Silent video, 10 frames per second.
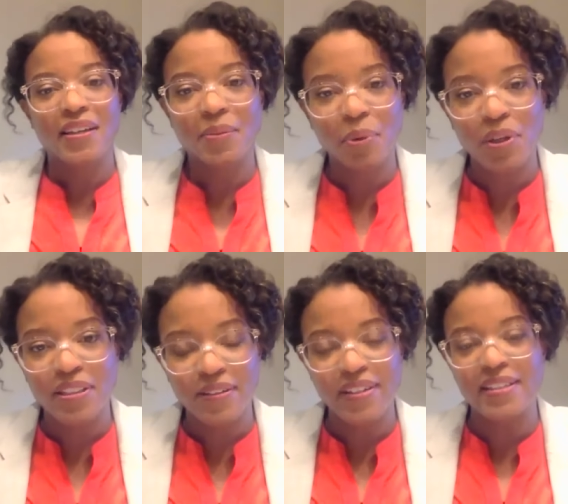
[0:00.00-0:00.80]
the
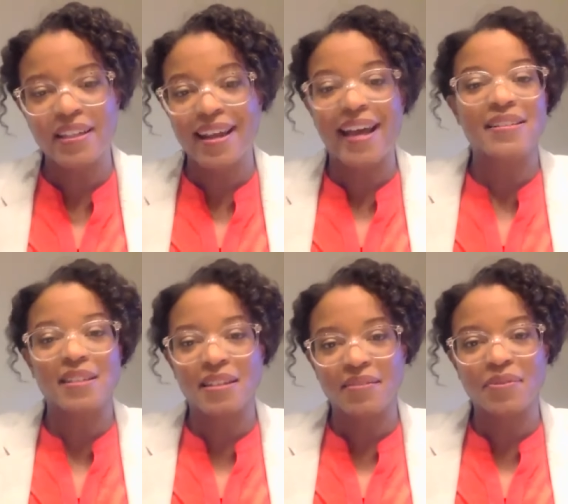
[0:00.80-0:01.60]
productivities that
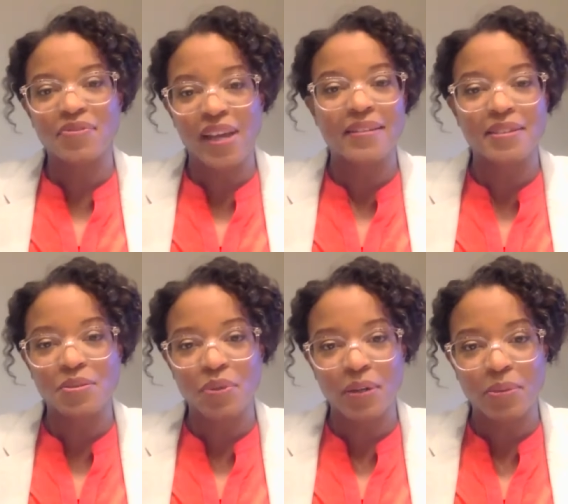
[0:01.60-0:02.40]
NASA
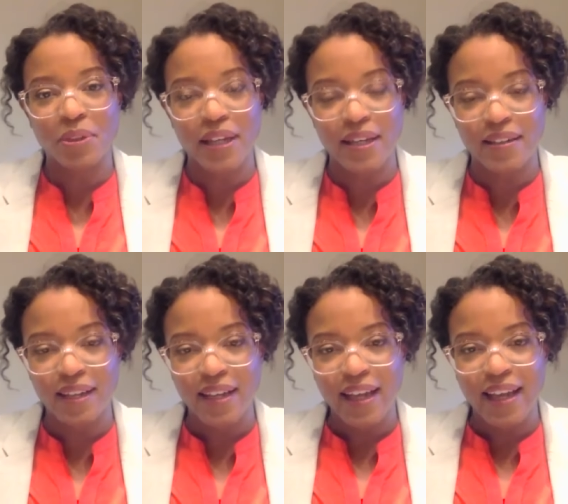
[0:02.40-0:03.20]
scientists were able to hit.
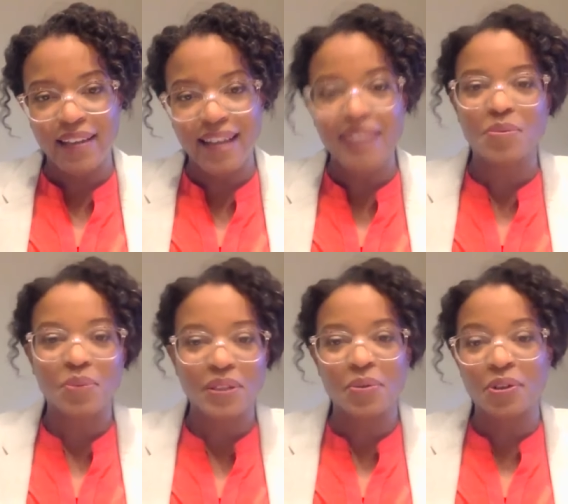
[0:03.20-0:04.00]
And that's when
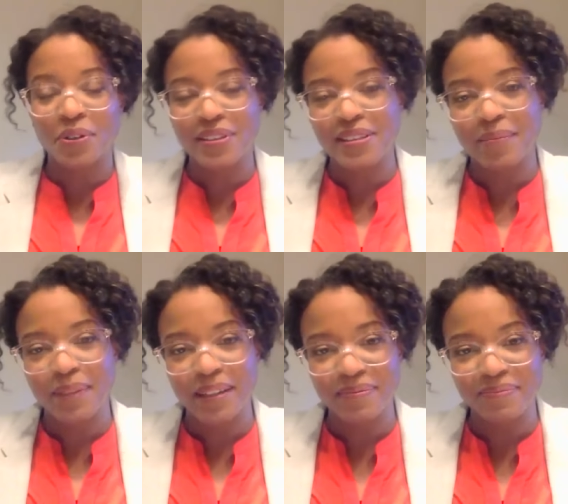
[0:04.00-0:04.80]
we knew we were on
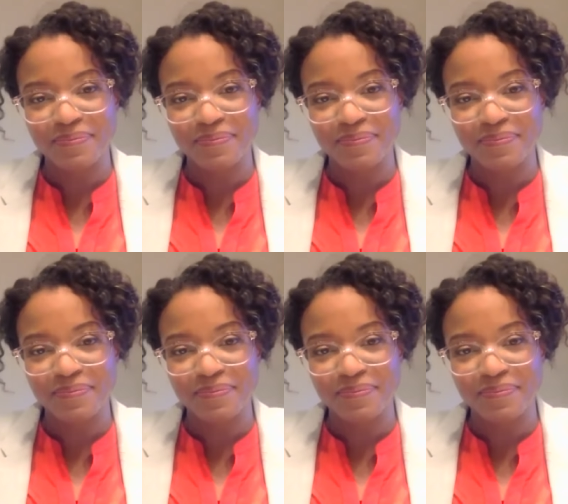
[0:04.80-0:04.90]
something.